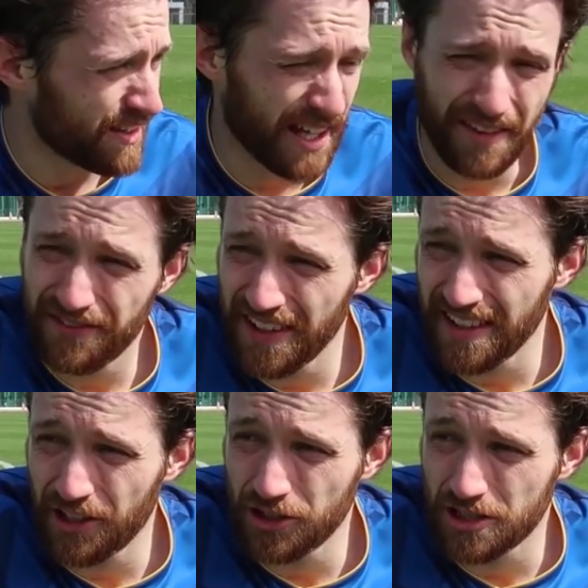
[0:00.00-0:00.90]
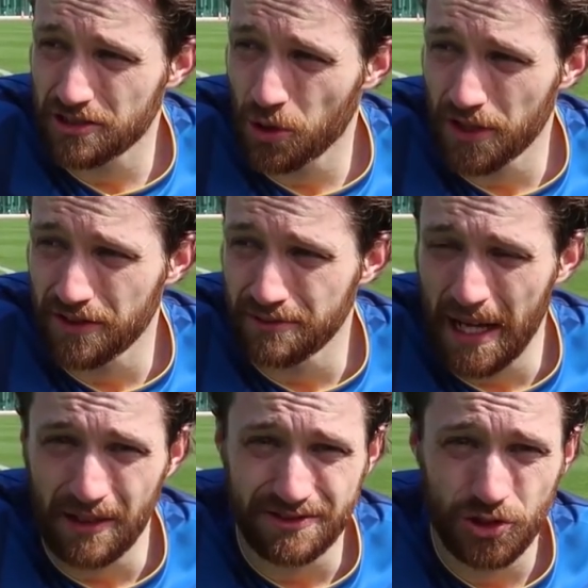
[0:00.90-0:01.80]
They, I think they used a squad of
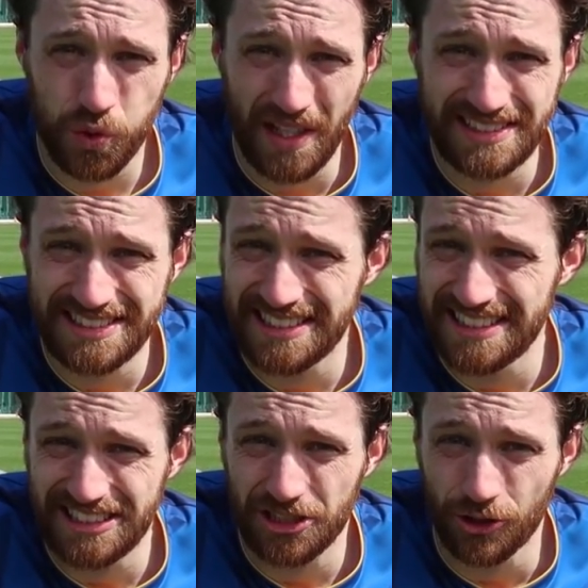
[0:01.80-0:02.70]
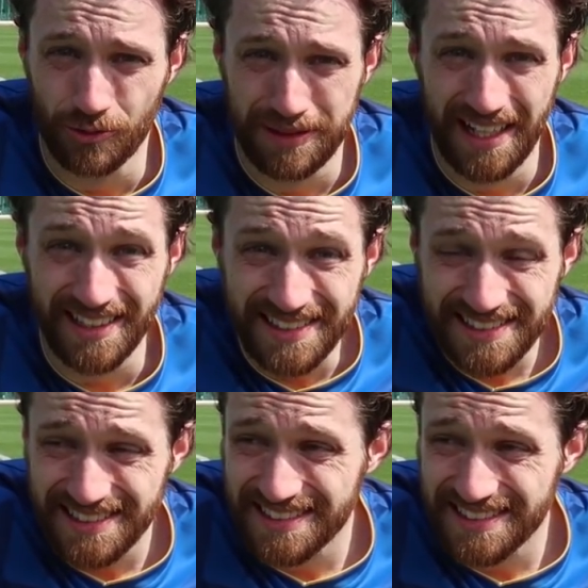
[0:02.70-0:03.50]
about twenty-two players.